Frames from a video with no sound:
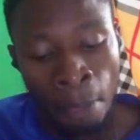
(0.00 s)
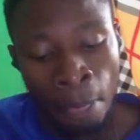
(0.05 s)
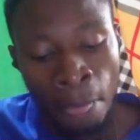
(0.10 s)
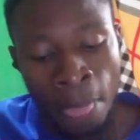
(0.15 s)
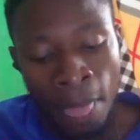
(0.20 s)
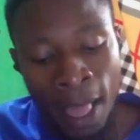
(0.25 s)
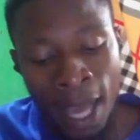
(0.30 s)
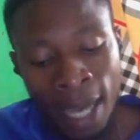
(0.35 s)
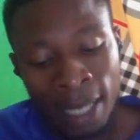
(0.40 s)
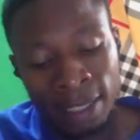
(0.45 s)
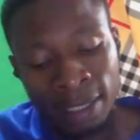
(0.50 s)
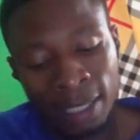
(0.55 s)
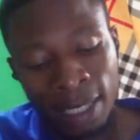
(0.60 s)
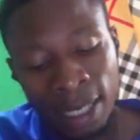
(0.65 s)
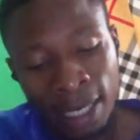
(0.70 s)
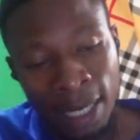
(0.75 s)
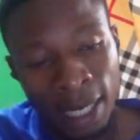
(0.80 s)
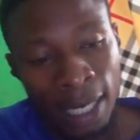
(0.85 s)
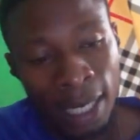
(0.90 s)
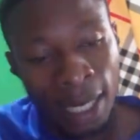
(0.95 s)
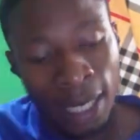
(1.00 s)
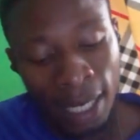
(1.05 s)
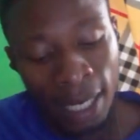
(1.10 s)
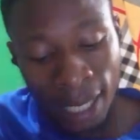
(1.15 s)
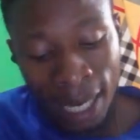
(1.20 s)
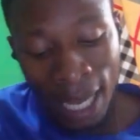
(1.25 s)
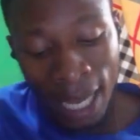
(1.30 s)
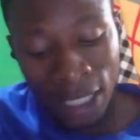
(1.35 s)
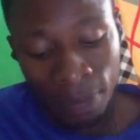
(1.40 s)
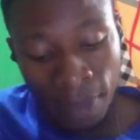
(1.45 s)
And last
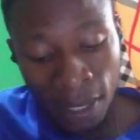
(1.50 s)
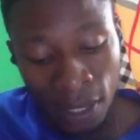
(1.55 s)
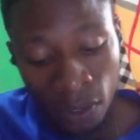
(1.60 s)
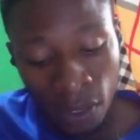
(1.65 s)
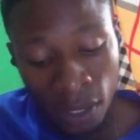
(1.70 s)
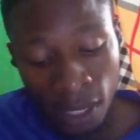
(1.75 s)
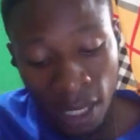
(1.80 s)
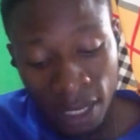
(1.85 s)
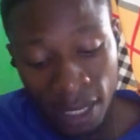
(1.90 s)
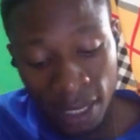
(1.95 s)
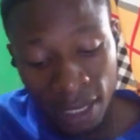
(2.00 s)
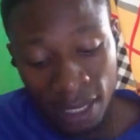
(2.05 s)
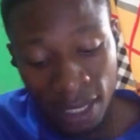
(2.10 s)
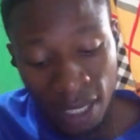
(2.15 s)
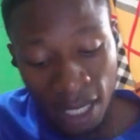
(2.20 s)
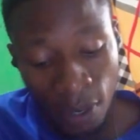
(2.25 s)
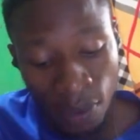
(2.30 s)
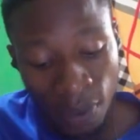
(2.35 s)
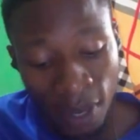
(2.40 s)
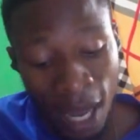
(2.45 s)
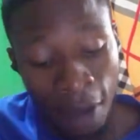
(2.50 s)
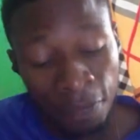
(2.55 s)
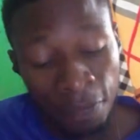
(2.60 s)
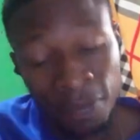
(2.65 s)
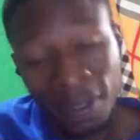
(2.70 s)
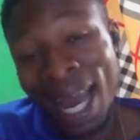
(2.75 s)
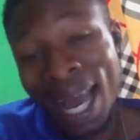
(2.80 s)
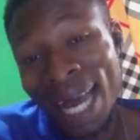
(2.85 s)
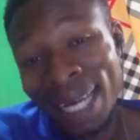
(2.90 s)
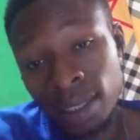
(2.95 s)
but not the least, here we have the
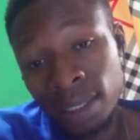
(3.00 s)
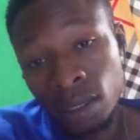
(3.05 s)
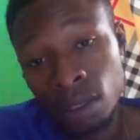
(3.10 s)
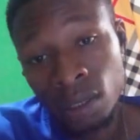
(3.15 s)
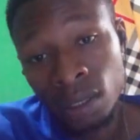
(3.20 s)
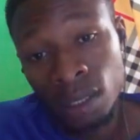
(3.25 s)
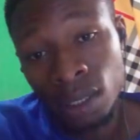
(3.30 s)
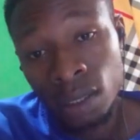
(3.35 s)
handle